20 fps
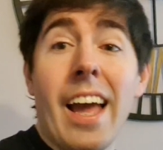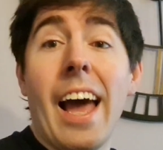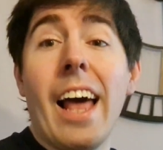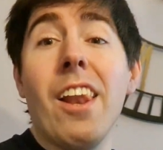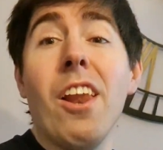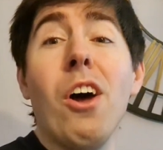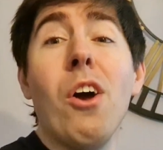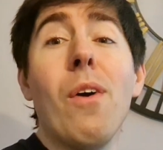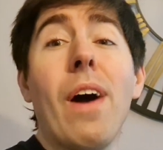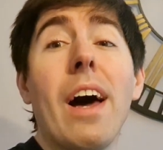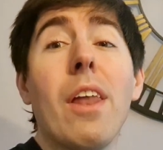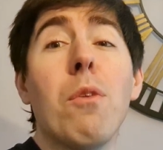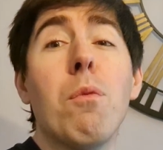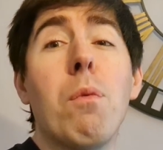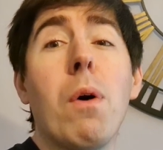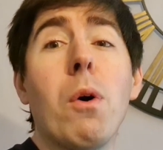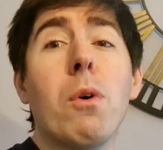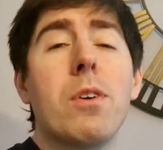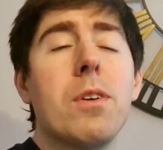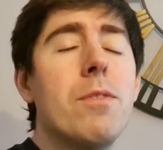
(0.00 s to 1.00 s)
Hello and
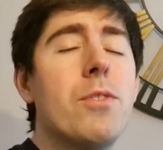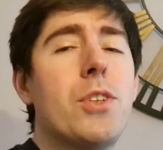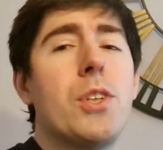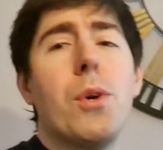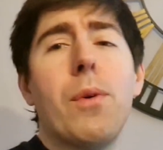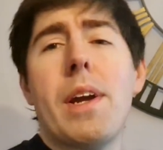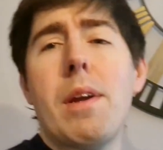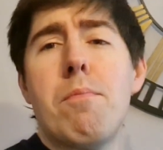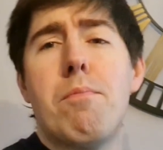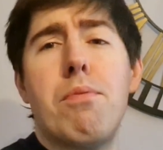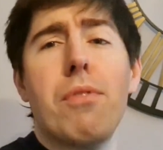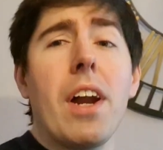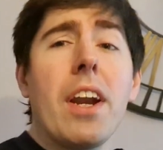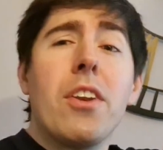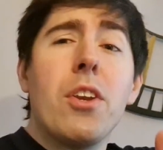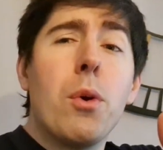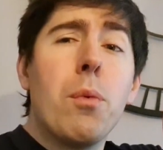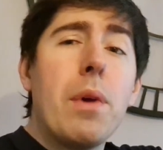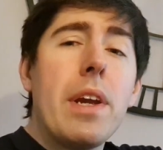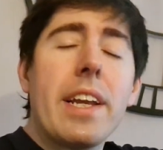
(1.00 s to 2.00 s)
welcome to a brand
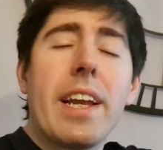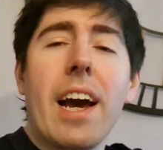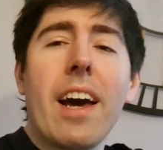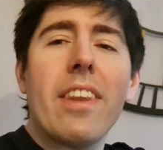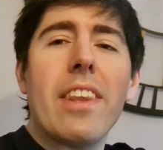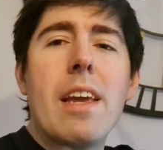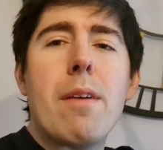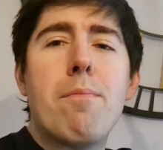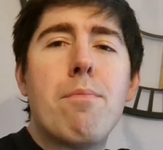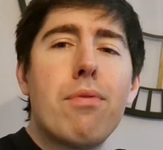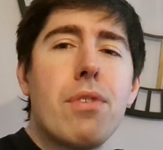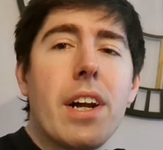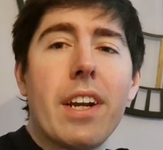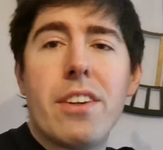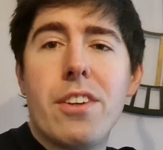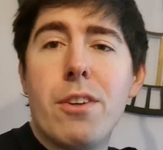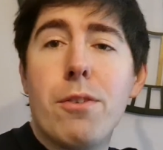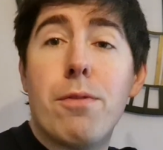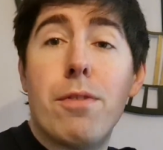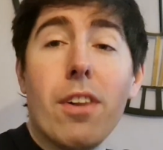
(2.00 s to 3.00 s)
new week and a brand
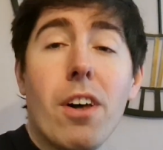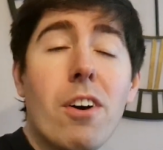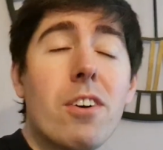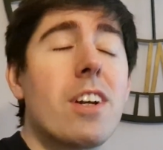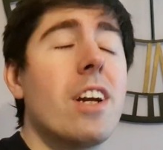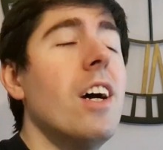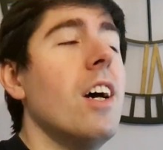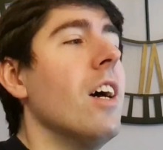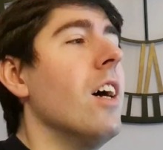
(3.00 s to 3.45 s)
new vlog